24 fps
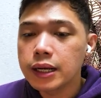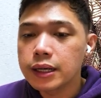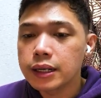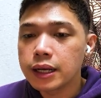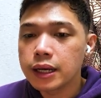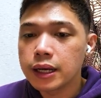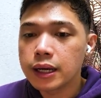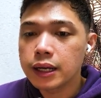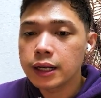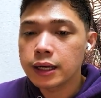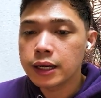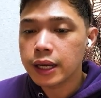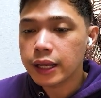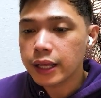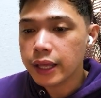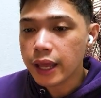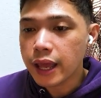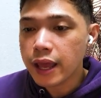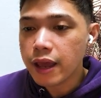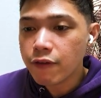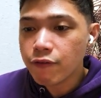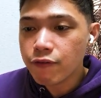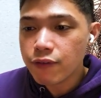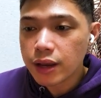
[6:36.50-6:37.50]
na
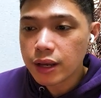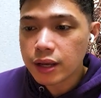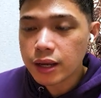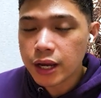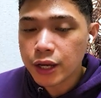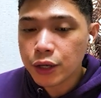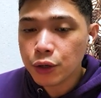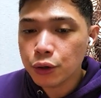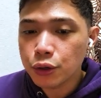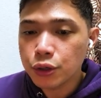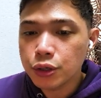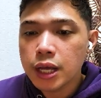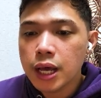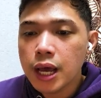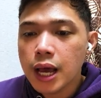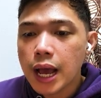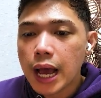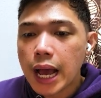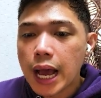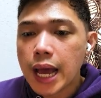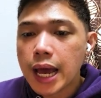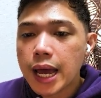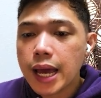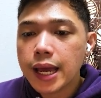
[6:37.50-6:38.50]
nag-effect ngayon
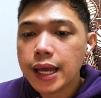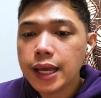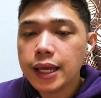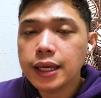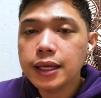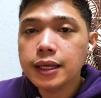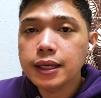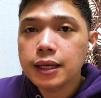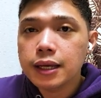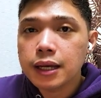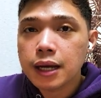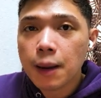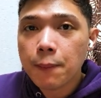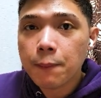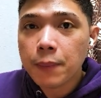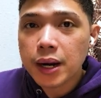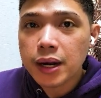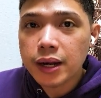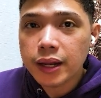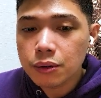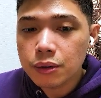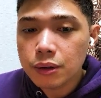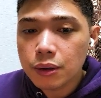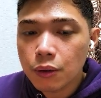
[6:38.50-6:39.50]
ay
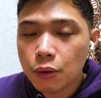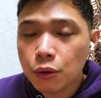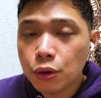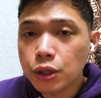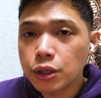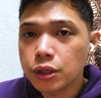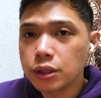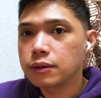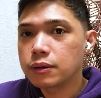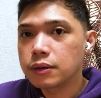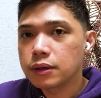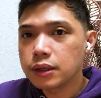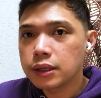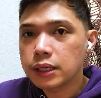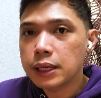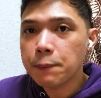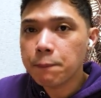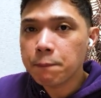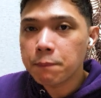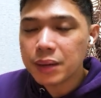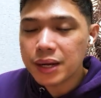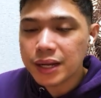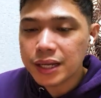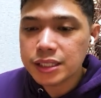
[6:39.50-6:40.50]
kapalit or
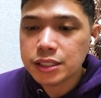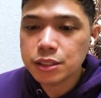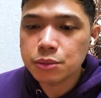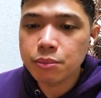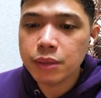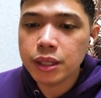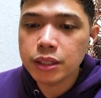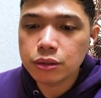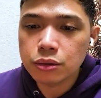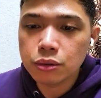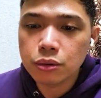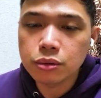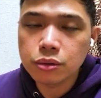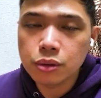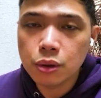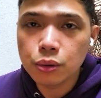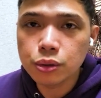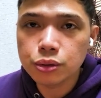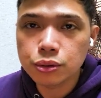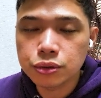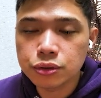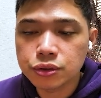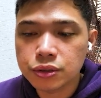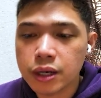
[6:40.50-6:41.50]
replacement ng Go
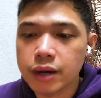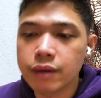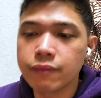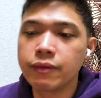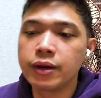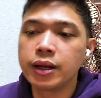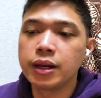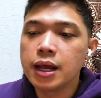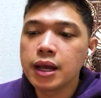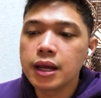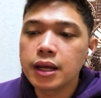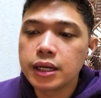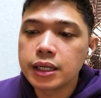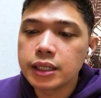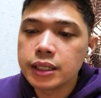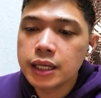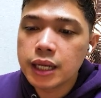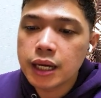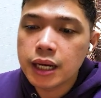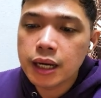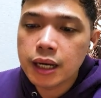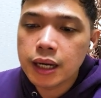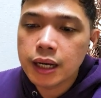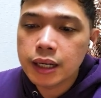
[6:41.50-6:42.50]
to Travel
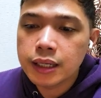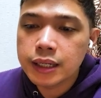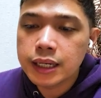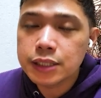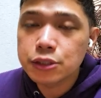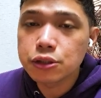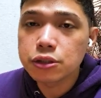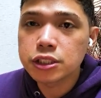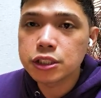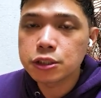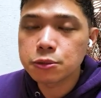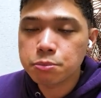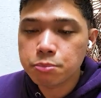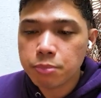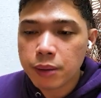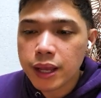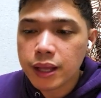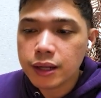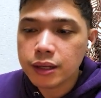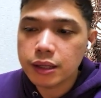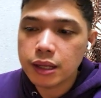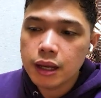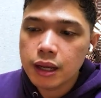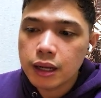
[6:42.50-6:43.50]
na
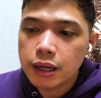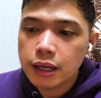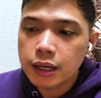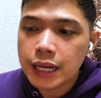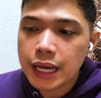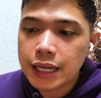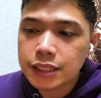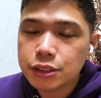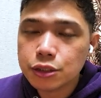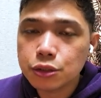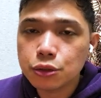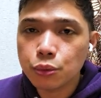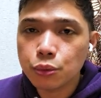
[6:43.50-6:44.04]
nasuspend last